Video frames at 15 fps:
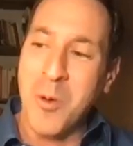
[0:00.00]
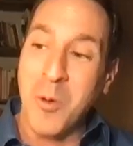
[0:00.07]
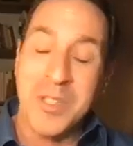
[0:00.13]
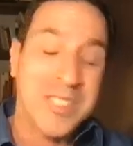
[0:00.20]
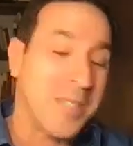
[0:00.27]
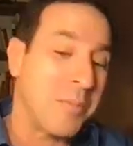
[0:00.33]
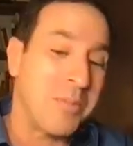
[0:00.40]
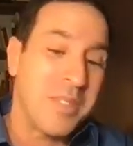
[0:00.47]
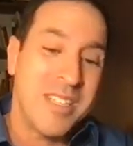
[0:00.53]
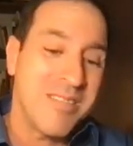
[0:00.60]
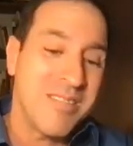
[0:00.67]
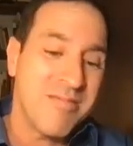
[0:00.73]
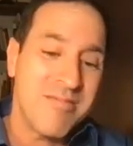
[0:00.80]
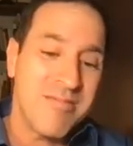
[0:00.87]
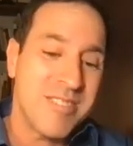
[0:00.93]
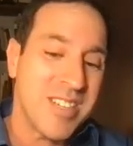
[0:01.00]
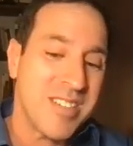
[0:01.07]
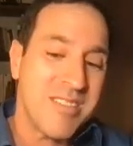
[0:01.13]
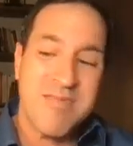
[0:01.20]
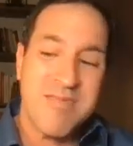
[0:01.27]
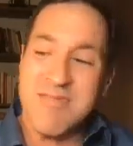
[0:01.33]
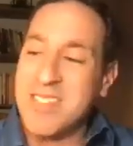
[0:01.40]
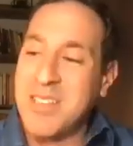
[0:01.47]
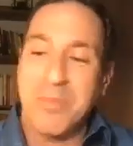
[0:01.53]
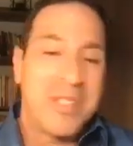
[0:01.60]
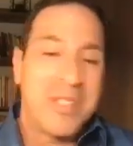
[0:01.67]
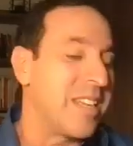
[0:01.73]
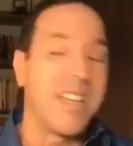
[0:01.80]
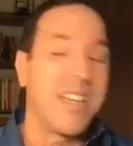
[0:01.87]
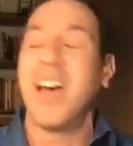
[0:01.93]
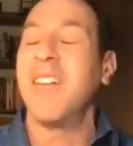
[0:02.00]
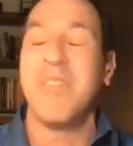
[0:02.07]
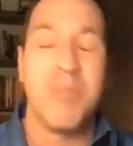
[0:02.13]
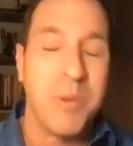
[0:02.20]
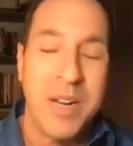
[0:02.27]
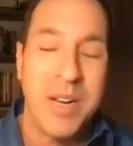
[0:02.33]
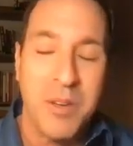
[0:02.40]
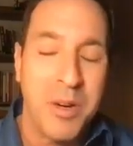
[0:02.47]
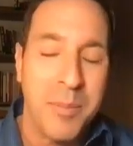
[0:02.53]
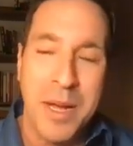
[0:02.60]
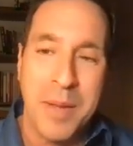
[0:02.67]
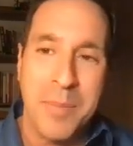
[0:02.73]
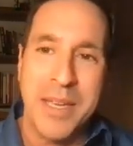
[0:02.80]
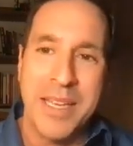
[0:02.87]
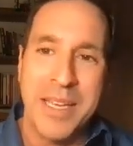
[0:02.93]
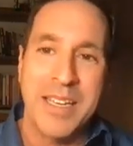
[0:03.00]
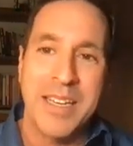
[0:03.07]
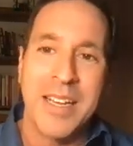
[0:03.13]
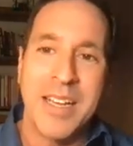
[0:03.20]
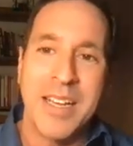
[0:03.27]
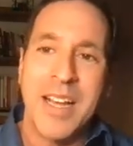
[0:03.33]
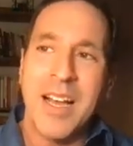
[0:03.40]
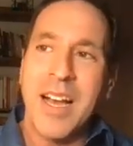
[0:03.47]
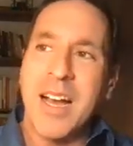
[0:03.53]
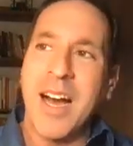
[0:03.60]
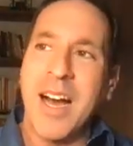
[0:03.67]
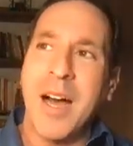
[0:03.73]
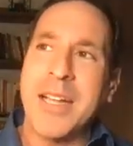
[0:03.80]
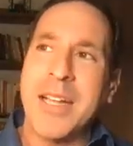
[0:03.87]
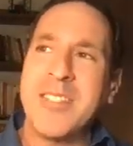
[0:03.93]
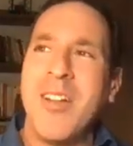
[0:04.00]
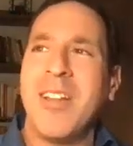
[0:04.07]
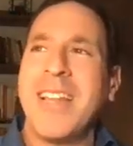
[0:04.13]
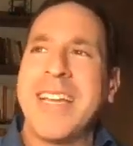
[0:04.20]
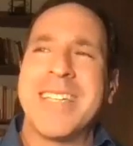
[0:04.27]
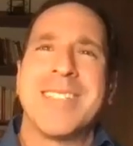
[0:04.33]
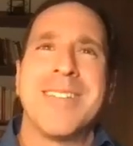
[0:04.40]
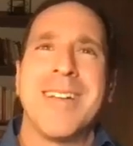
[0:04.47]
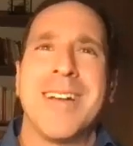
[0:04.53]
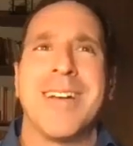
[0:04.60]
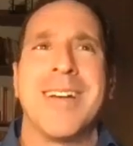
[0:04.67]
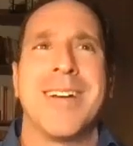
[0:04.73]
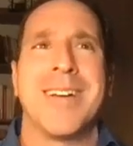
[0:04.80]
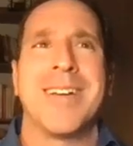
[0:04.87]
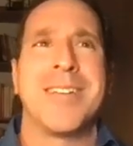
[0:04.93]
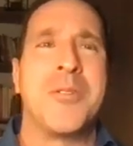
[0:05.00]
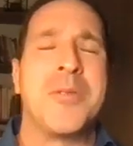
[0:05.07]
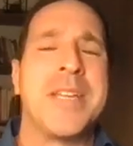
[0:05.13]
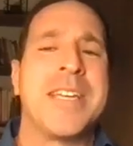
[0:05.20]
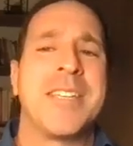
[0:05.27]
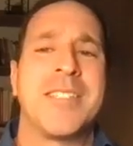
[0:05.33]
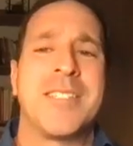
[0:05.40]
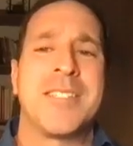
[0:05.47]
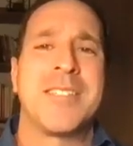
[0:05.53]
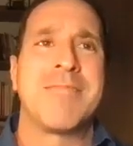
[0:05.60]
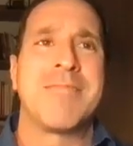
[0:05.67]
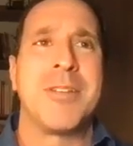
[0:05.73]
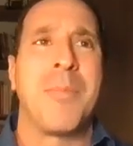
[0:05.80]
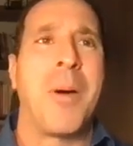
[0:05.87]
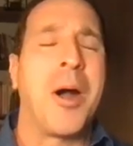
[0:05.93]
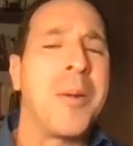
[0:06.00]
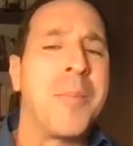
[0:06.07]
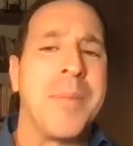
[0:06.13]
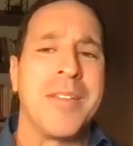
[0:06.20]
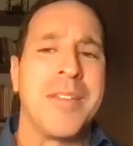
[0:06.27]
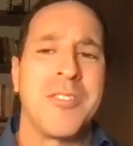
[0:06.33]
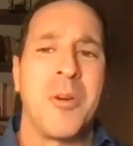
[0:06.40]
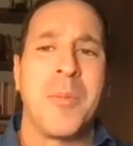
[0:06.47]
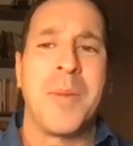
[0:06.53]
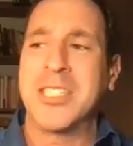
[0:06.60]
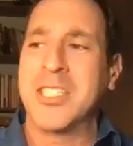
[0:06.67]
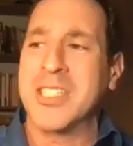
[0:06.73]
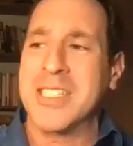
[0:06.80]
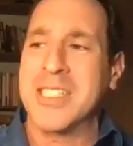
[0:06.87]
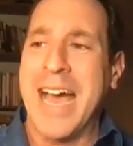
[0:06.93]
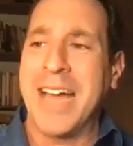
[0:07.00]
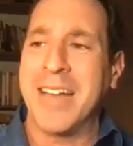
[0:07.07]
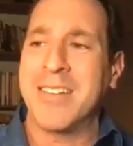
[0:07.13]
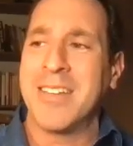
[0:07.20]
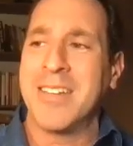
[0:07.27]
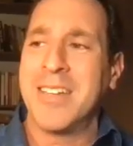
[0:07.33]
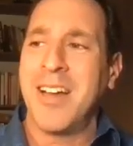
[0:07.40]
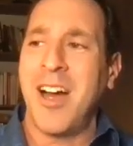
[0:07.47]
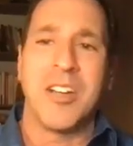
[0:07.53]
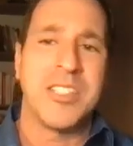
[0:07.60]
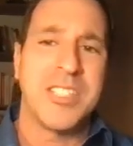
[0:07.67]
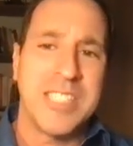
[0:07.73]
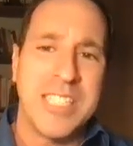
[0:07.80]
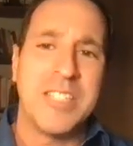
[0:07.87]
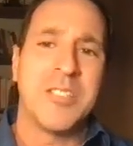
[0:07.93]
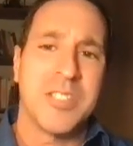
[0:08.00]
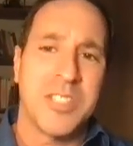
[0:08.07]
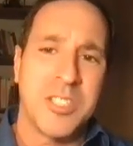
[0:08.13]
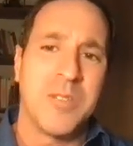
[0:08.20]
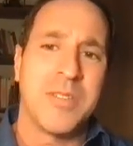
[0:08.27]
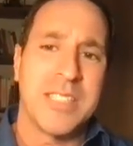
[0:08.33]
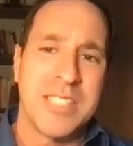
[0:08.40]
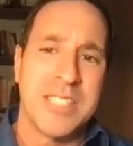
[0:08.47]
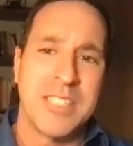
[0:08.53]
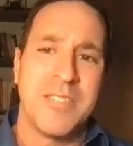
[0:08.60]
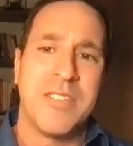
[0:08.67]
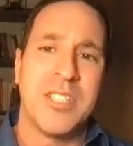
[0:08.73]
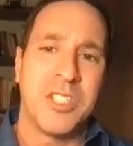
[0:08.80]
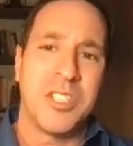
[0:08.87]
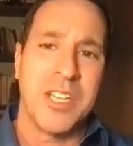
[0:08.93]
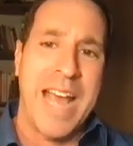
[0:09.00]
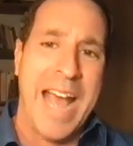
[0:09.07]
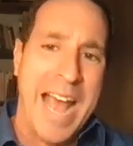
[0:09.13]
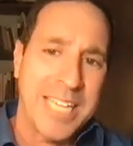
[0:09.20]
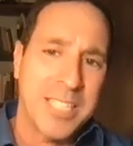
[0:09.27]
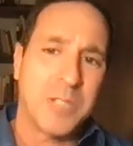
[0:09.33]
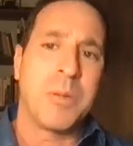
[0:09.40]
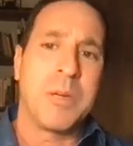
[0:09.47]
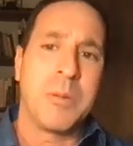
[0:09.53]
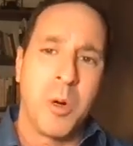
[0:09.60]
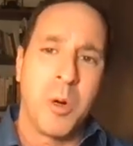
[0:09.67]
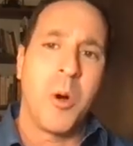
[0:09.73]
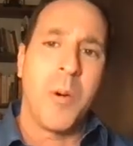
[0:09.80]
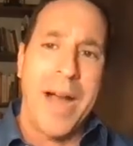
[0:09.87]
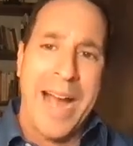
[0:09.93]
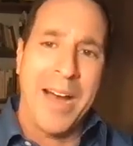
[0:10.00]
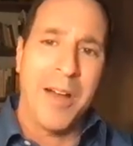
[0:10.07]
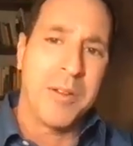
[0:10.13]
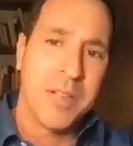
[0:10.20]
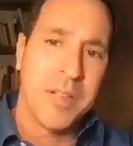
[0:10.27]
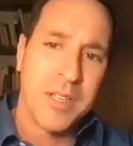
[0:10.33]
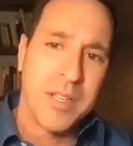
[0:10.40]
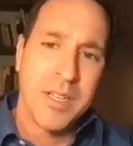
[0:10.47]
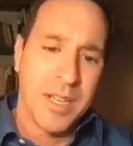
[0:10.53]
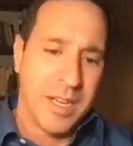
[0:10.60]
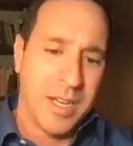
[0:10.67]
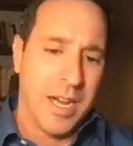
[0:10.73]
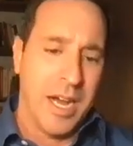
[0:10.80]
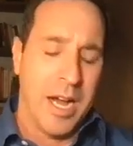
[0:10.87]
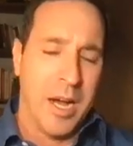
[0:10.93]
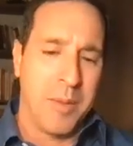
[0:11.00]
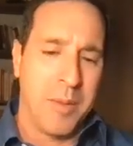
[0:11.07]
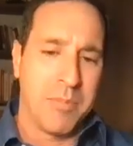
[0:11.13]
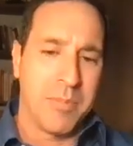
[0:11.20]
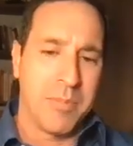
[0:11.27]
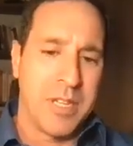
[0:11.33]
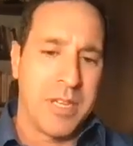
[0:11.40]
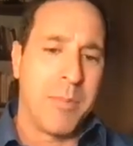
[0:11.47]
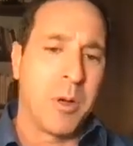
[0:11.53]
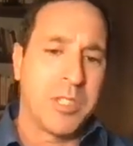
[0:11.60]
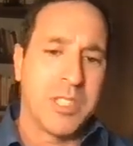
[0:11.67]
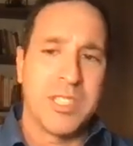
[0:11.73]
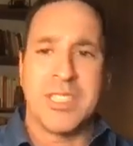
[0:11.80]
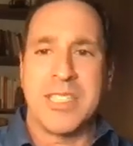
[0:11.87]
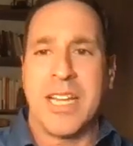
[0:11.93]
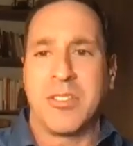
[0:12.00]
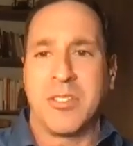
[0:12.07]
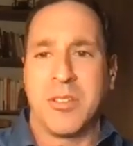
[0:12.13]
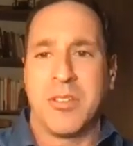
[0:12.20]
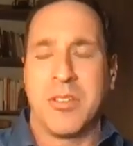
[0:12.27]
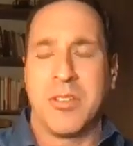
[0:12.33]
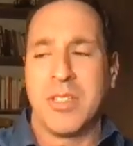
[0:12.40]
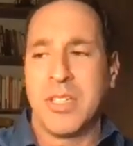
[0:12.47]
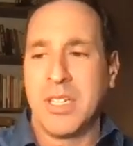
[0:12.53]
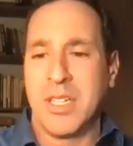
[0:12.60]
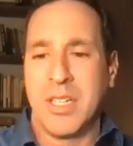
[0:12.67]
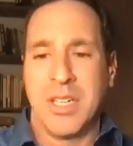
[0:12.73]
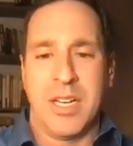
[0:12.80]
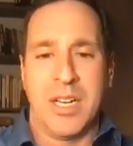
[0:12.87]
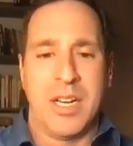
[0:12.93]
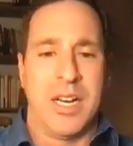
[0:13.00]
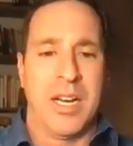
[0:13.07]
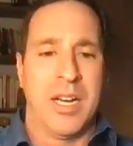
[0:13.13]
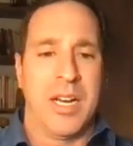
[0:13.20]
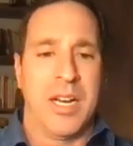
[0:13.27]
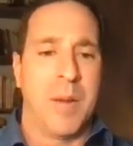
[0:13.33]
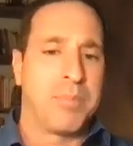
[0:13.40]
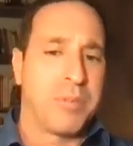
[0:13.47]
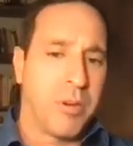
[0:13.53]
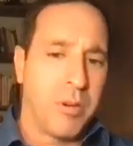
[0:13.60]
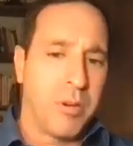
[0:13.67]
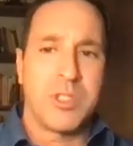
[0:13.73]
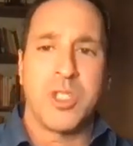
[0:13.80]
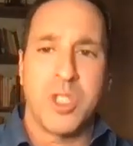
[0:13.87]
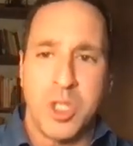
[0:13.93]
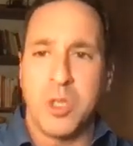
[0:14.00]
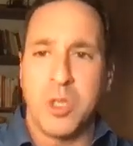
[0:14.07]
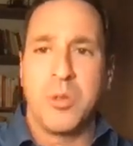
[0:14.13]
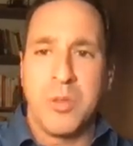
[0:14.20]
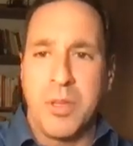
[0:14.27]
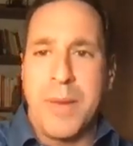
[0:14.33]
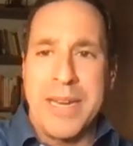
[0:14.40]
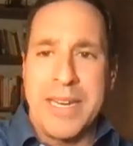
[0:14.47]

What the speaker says: or something, just something that you love, whatever it might be. It's not like a unique department so much as that our senior services division, as we roll out the emotion-centered approach to the